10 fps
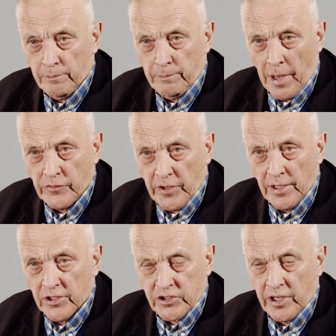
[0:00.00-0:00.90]

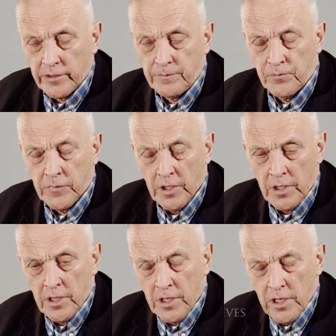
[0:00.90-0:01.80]
Mandela said,
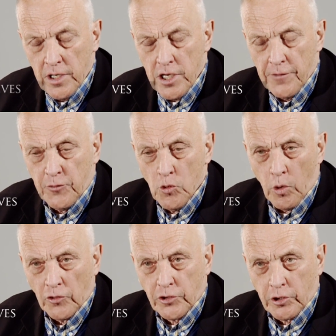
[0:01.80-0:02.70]
"If you
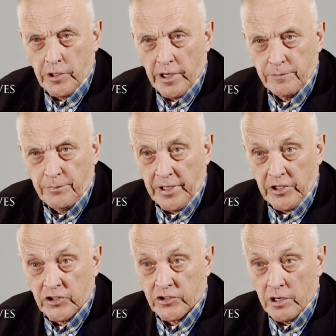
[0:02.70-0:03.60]
want to create
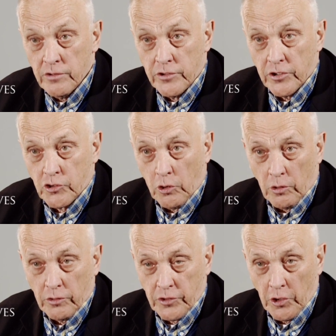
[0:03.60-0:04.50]
peace, don't
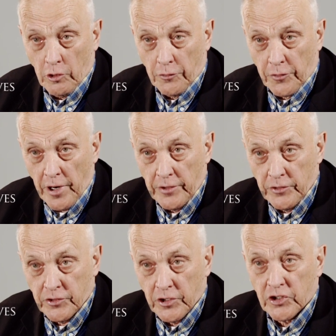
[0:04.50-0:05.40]
talk to your
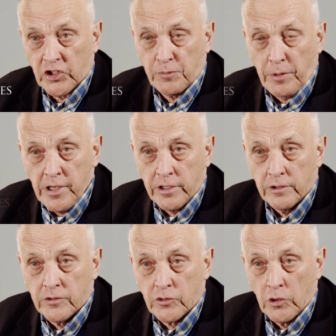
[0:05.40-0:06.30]
friends,
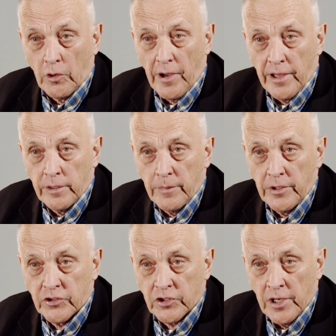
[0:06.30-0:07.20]
speak to your
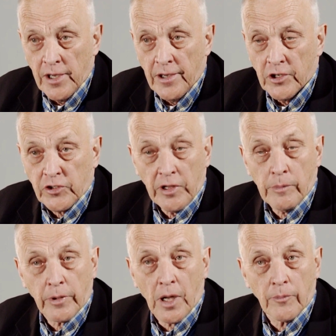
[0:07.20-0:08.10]
enemies so
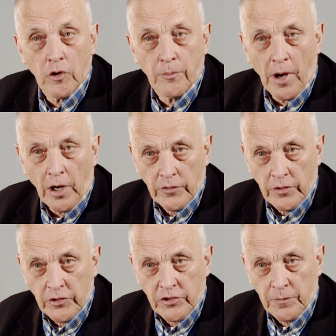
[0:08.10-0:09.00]
they become your
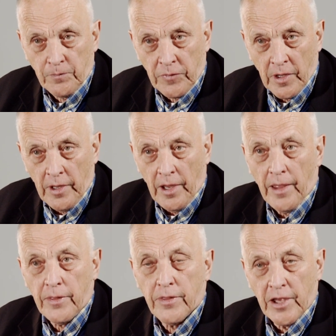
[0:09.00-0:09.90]
partners."
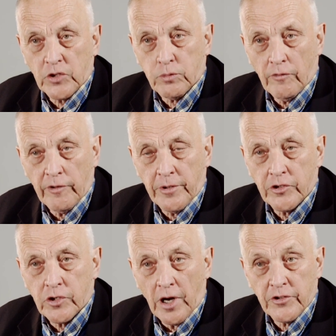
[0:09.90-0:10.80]
And that's what we've
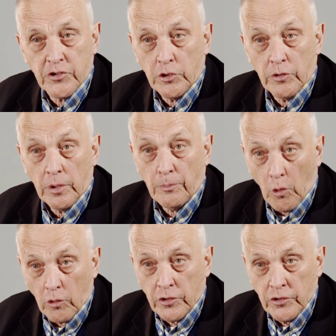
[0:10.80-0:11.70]
been trying to do in the
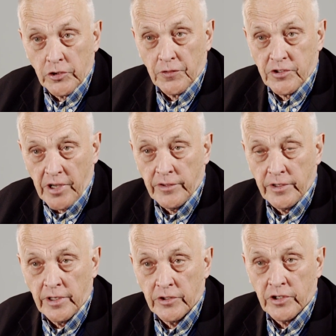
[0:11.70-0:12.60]
Balkans for 10
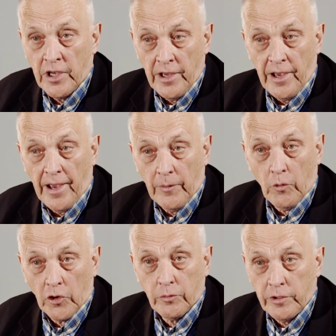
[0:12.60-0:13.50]
years
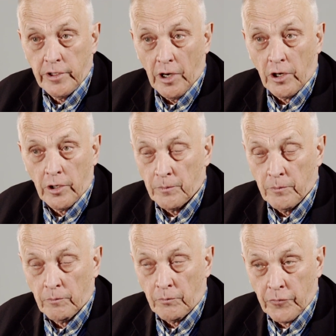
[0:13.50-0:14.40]
and what we are
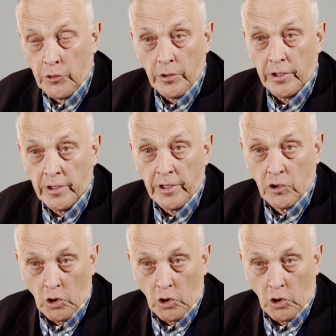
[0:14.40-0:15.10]
doing in